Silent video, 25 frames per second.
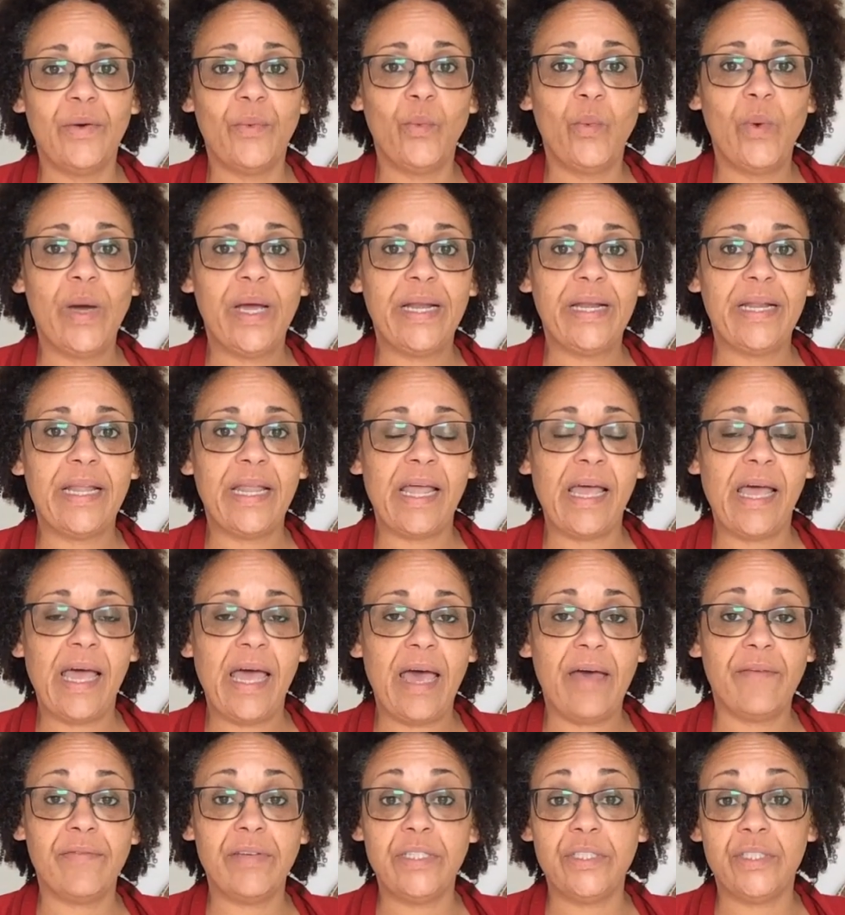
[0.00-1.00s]
when
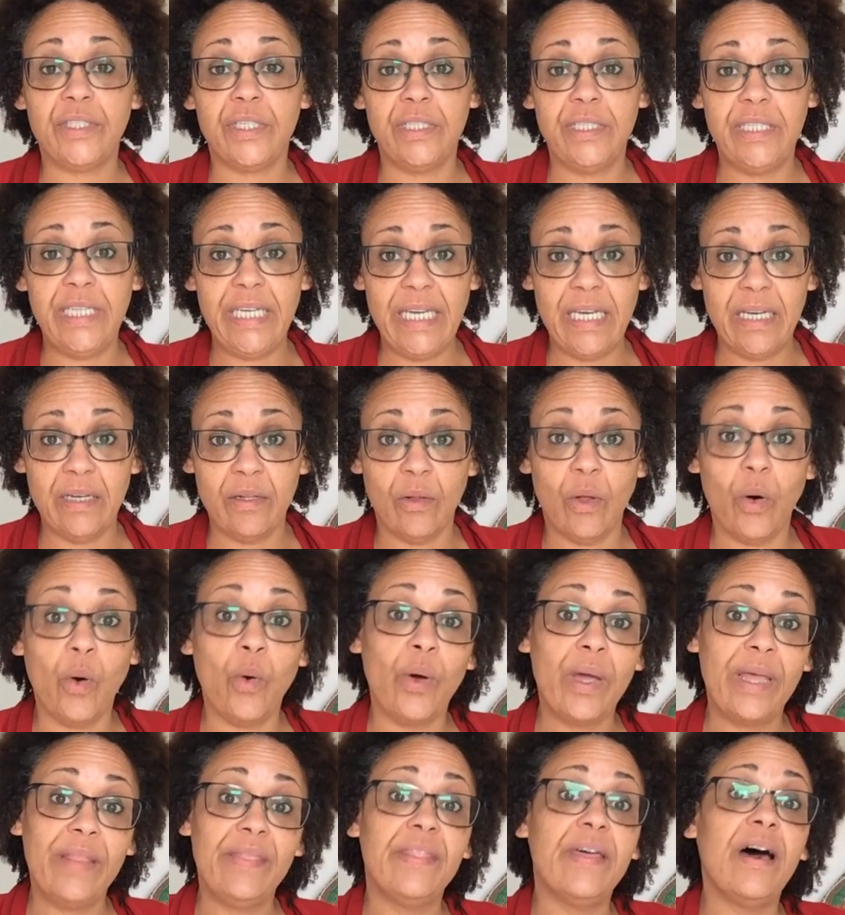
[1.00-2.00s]
having to deal
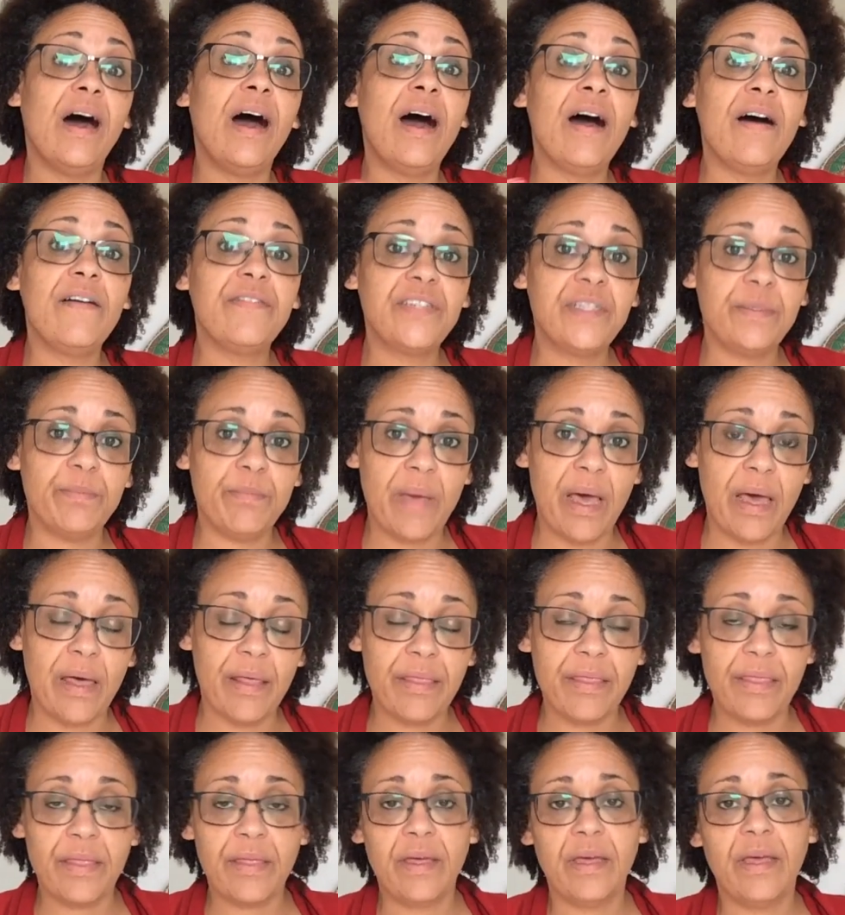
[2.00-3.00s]
or in the
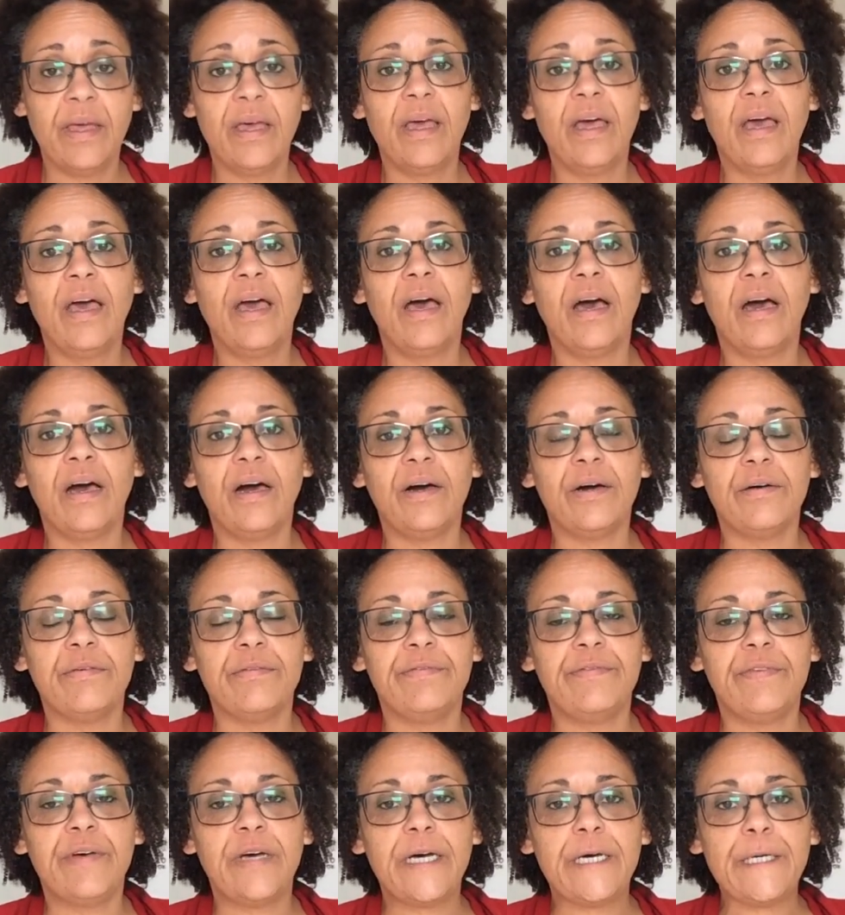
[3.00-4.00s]
aftermath
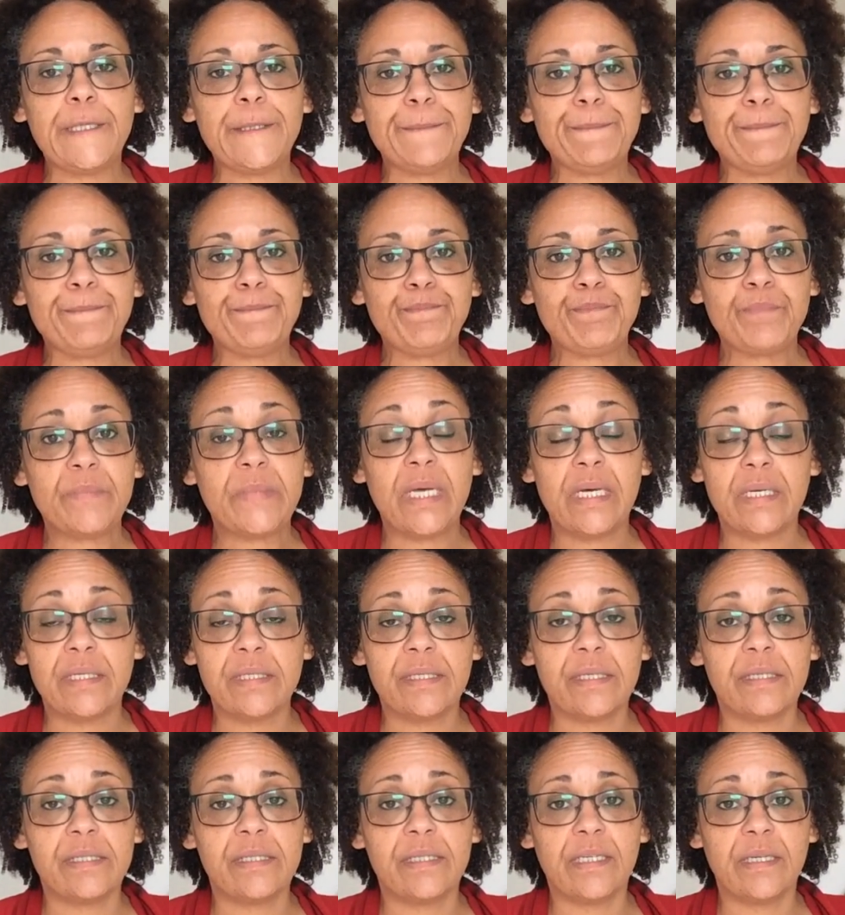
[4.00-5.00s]
of
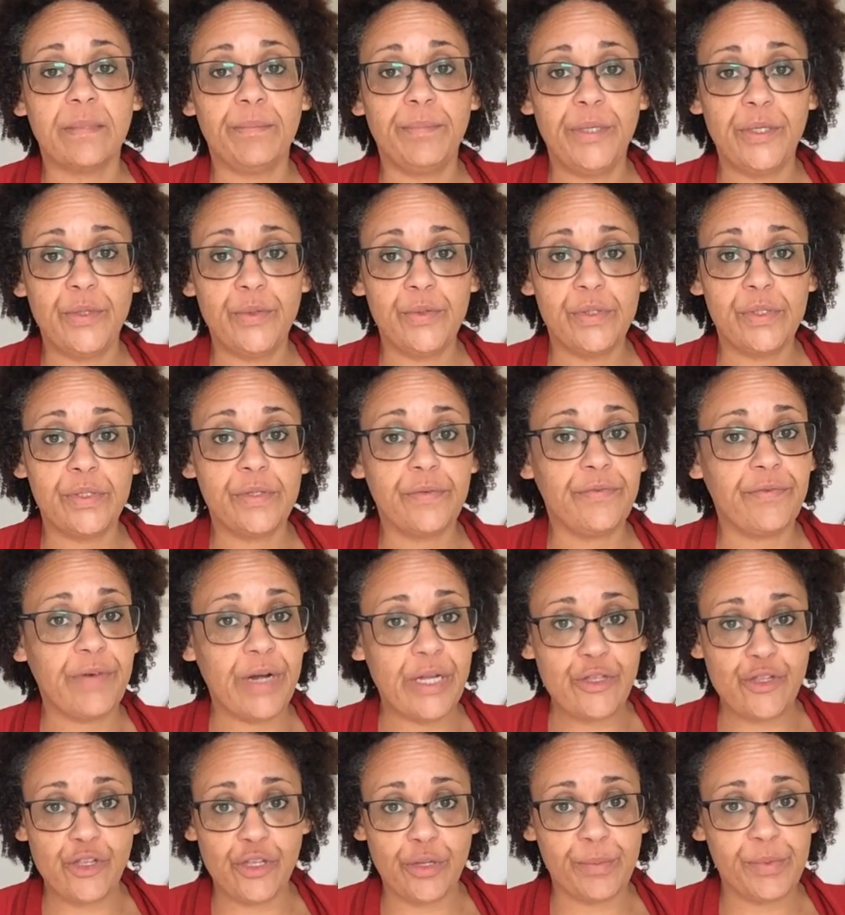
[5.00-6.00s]
narcissistic abuse,
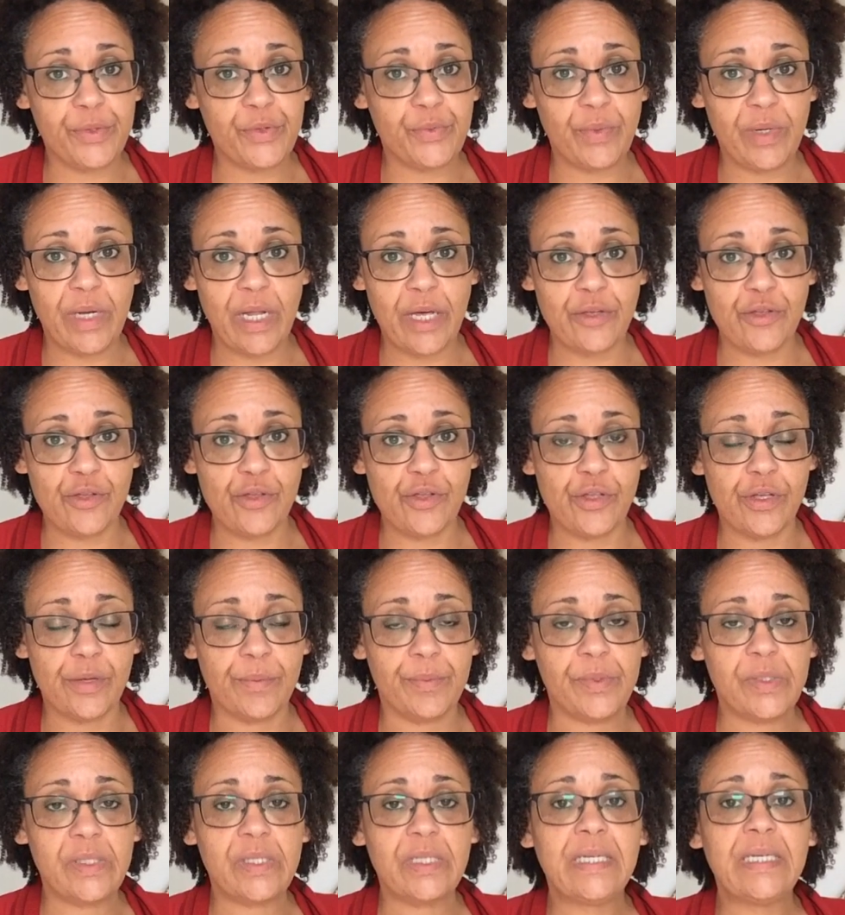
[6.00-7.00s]
friendships,
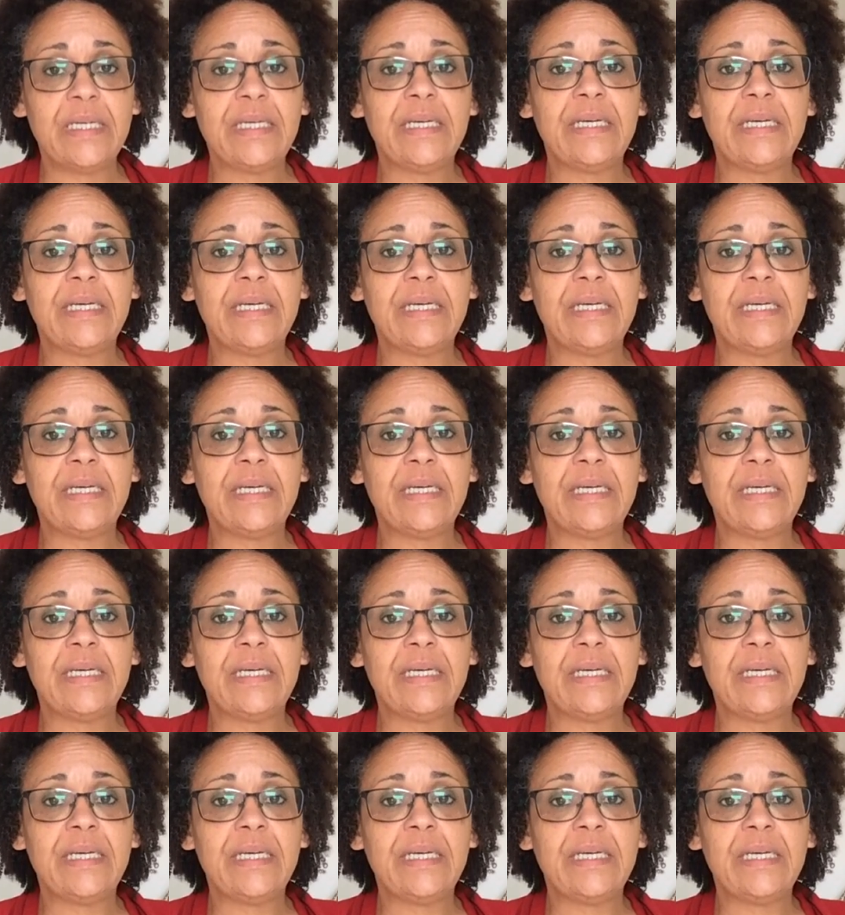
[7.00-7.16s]
relationships,